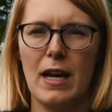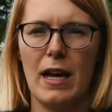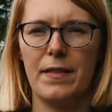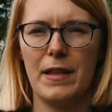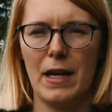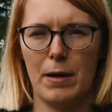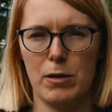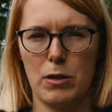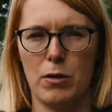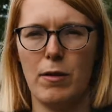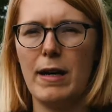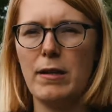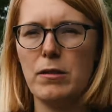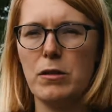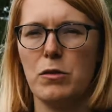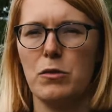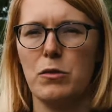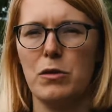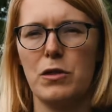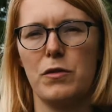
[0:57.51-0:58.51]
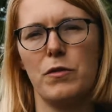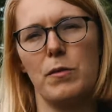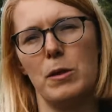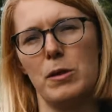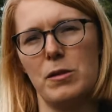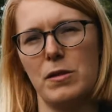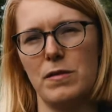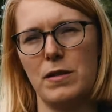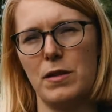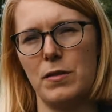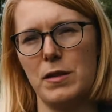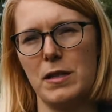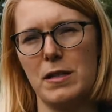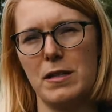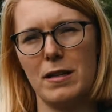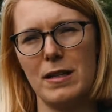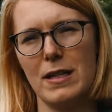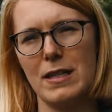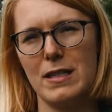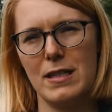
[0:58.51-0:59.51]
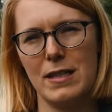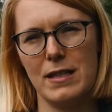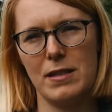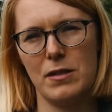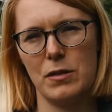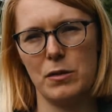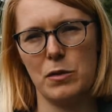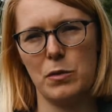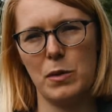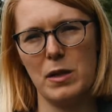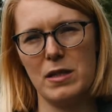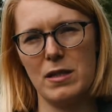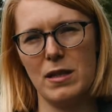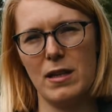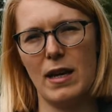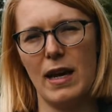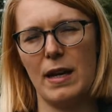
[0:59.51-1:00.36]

and that was crowdsourced from lots of different scientists on Twitter